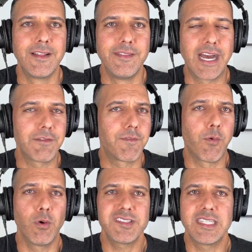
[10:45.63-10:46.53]
Not
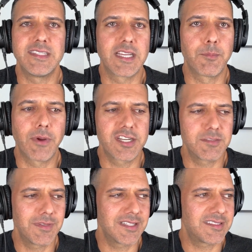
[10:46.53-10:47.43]
forcing
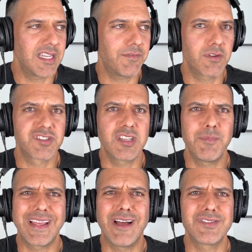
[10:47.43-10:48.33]
decompression, but let's see if there's
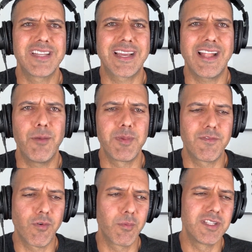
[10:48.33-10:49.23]
something else that could help
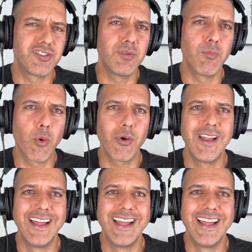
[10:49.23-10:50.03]
before we do more,